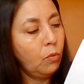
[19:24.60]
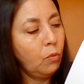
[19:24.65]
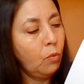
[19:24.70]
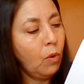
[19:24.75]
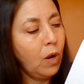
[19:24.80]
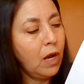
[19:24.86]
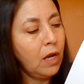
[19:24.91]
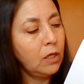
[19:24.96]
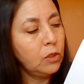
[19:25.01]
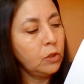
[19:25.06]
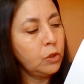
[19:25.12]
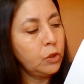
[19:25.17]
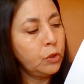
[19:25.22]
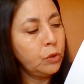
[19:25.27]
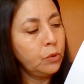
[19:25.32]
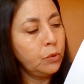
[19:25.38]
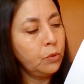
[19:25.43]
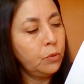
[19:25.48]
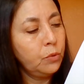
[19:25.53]
1,
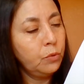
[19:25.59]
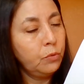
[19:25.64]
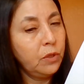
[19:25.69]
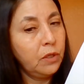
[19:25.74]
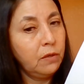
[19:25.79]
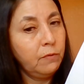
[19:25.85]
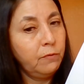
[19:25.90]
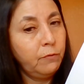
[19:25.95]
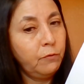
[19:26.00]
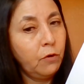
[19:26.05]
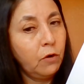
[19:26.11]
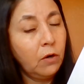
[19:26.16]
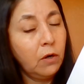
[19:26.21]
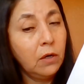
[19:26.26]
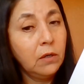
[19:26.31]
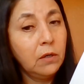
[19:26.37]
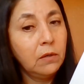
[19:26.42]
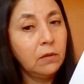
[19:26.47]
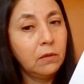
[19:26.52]
2, 3,
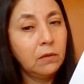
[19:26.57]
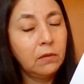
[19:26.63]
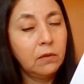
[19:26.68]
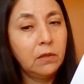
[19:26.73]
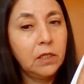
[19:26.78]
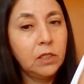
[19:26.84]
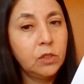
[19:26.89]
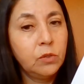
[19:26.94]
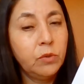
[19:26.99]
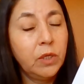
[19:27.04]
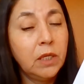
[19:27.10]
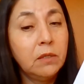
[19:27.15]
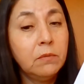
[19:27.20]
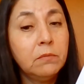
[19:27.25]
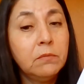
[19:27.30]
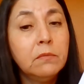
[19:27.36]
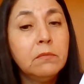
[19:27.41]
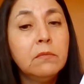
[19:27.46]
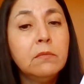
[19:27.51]
4. Let's do it.